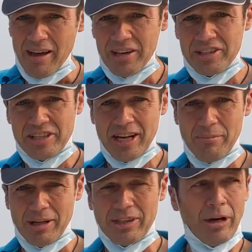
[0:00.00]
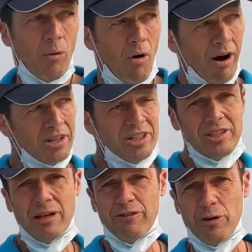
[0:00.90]
and sediment that
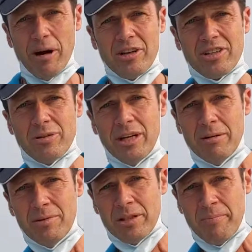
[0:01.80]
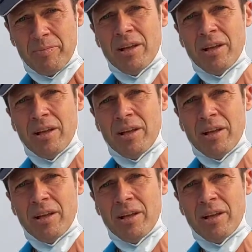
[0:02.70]
washes in from our streams.